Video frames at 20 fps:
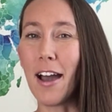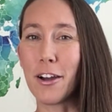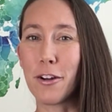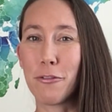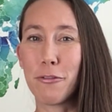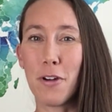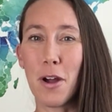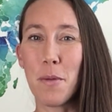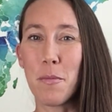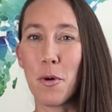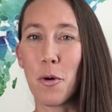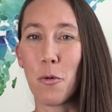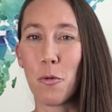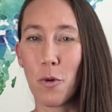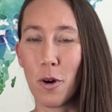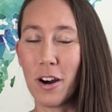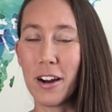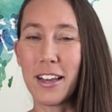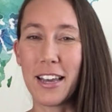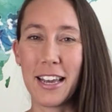from
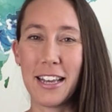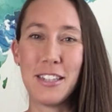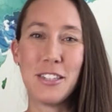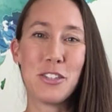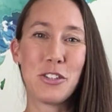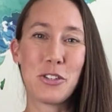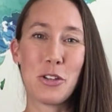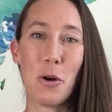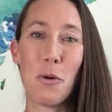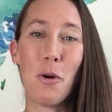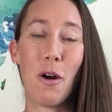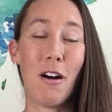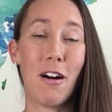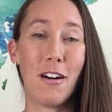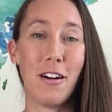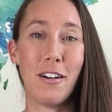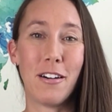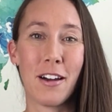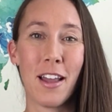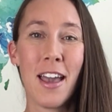working so
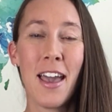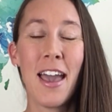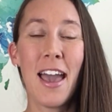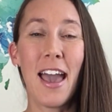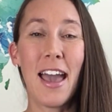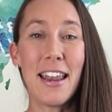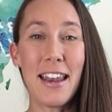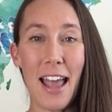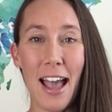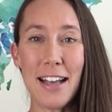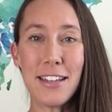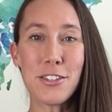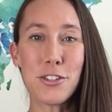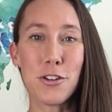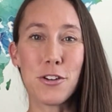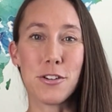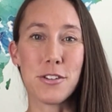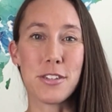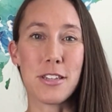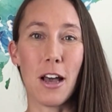hard and ask
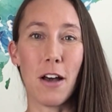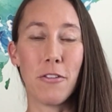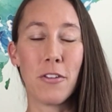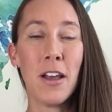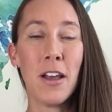yourself,